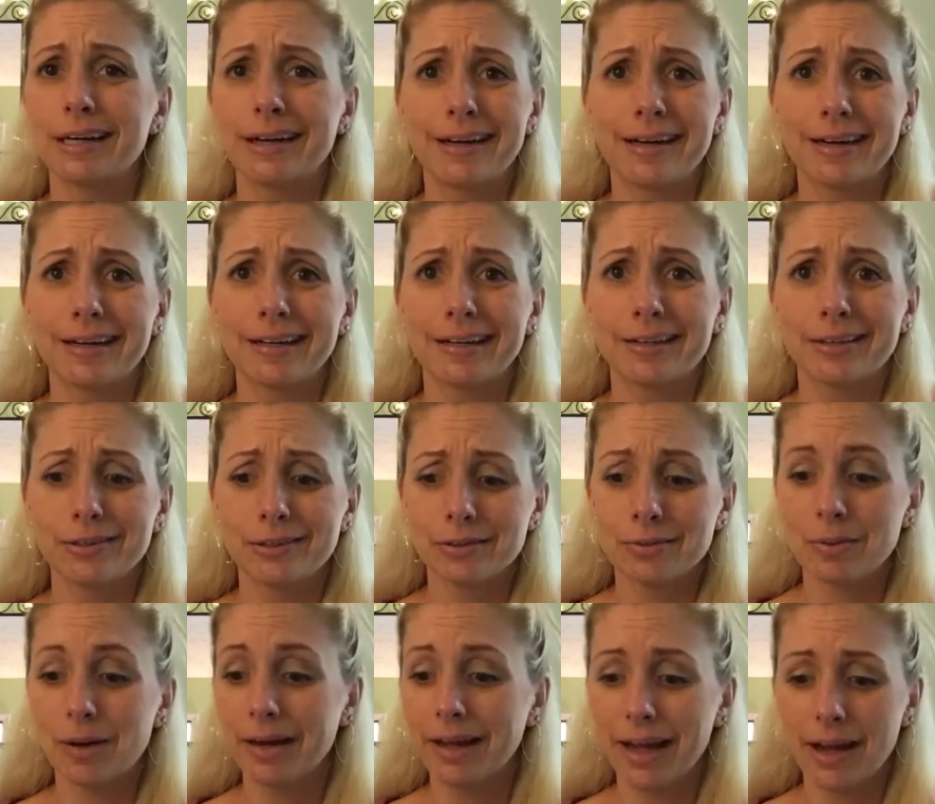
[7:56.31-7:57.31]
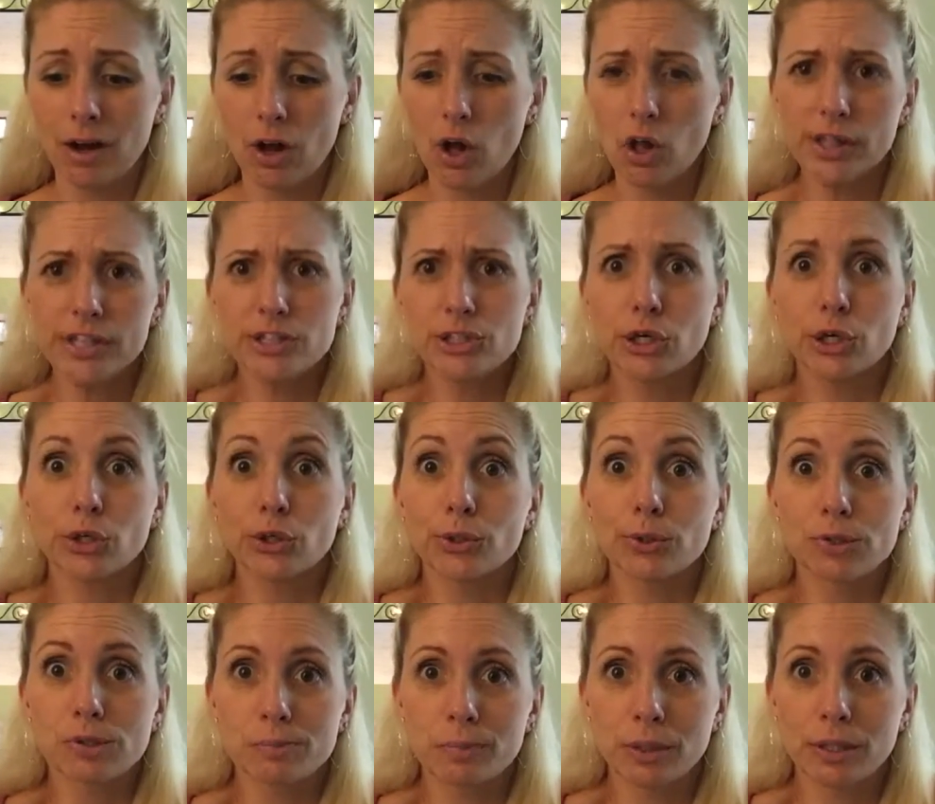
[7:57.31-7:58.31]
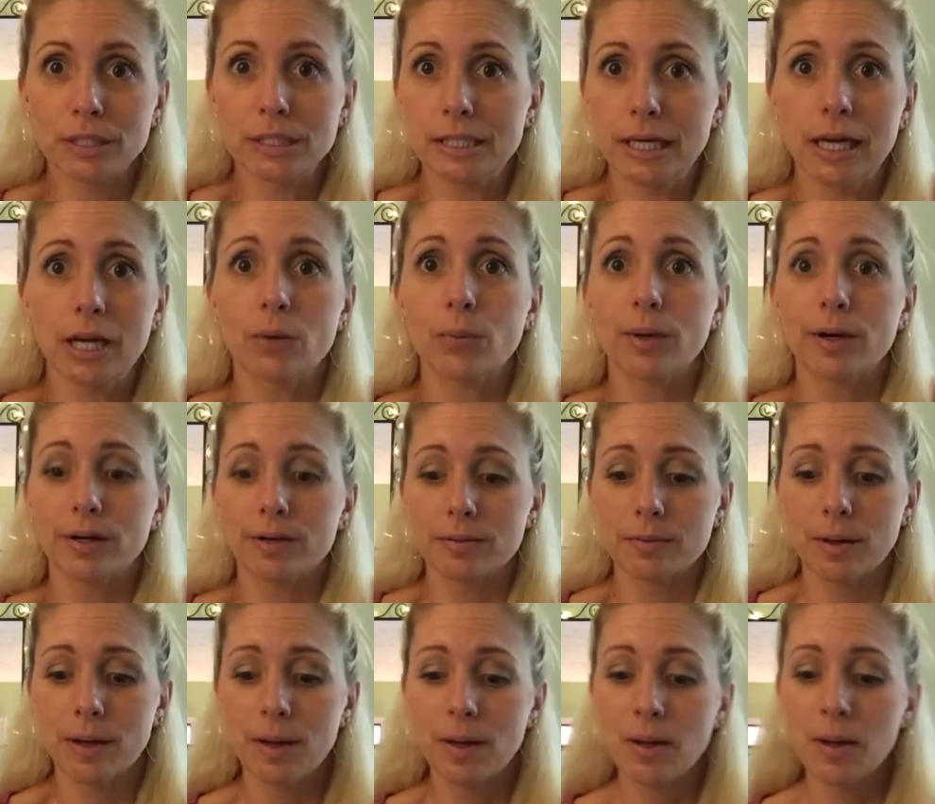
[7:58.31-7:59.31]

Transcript: I don't know. Again, all these girls books, kind of weird.